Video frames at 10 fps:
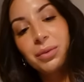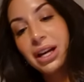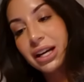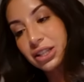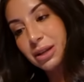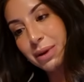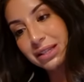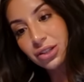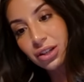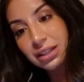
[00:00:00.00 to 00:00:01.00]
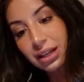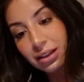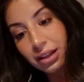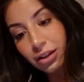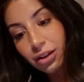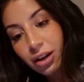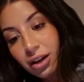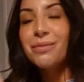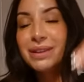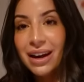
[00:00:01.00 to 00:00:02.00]
I'm going to actually message her and say thank you.
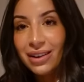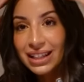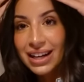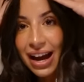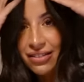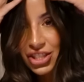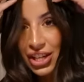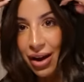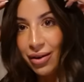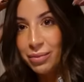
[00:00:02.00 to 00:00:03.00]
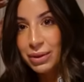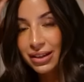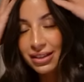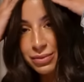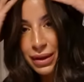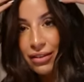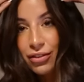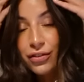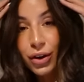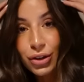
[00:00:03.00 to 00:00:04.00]
But now I need to have a shower because we have a
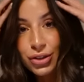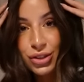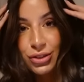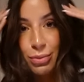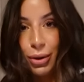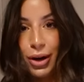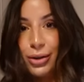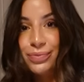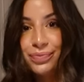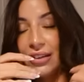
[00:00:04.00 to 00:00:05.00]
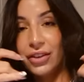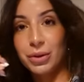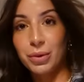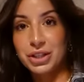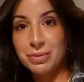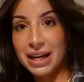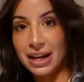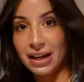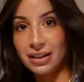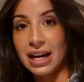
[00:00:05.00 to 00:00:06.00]
photo shoot tomorrow. I've got to wash my
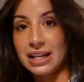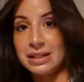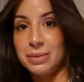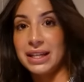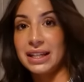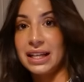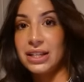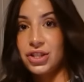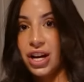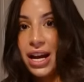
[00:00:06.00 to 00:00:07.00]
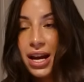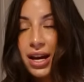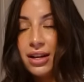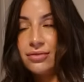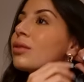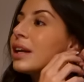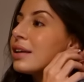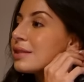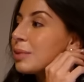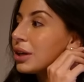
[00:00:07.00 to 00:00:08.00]
hair. Has to be clean, dry hair. What
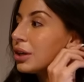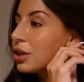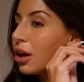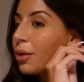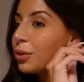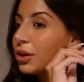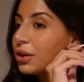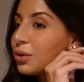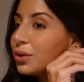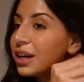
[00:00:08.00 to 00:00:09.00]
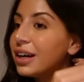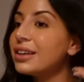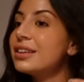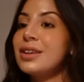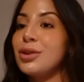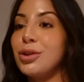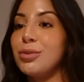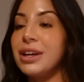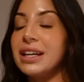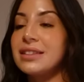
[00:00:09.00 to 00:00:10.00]
else am I going to do? I'm going to order
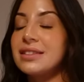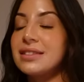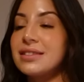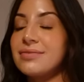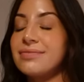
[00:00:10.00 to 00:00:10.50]
Uber Eats.